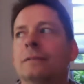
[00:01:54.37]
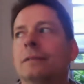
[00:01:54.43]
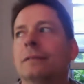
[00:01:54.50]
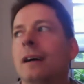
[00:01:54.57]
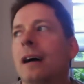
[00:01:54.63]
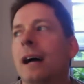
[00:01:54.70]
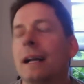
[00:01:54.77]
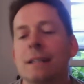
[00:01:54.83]

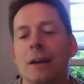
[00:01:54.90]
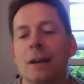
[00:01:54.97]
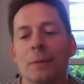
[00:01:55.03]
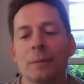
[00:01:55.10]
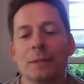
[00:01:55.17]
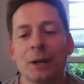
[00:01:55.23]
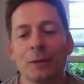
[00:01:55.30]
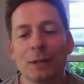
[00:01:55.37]
I tell
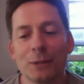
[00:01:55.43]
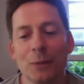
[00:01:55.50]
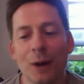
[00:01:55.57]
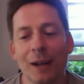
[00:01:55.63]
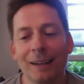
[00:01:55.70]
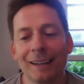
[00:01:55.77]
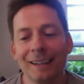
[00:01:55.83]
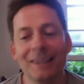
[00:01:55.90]
them to go read
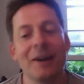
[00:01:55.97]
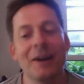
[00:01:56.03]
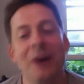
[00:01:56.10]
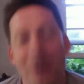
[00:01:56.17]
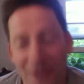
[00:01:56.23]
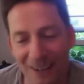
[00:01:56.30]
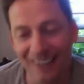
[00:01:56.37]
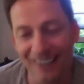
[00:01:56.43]
Twilight.
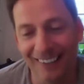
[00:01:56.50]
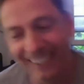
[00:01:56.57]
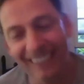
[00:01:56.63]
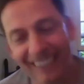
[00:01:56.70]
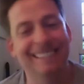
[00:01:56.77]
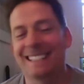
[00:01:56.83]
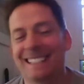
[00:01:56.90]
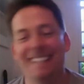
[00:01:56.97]

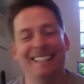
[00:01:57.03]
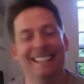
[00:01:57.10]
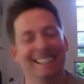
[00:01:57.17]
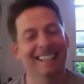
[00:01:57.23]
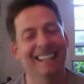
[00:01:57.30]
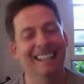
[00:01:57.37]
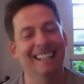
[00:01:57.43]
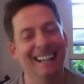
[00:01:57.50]
Just
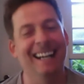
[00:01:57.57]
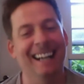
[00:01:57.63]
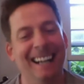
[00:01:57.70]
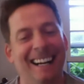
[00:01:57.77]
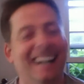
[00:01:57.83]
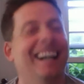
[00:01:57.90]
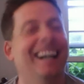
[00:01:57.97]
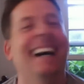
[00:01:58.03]
kidding.
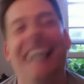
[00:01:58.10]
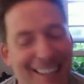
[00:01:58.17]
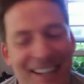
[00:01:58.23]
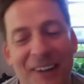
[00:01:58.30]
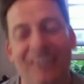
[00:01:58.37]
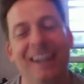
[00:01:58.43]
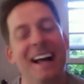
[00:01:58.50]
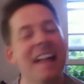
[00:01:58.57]
I
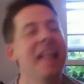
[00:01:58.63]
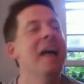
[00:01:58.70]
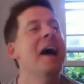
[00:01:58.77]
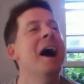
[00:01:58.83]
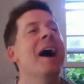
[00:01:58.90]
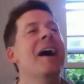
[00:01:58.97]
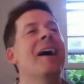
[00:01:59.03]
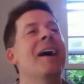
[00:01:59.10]

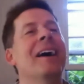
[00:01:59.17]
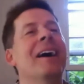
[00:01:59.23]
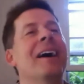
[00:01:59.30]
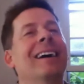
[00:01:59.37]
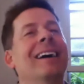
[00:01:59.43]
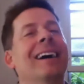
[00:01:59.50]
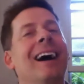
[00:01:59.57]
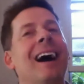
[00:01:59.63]

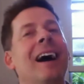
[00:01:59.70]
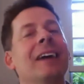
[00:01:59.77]
know.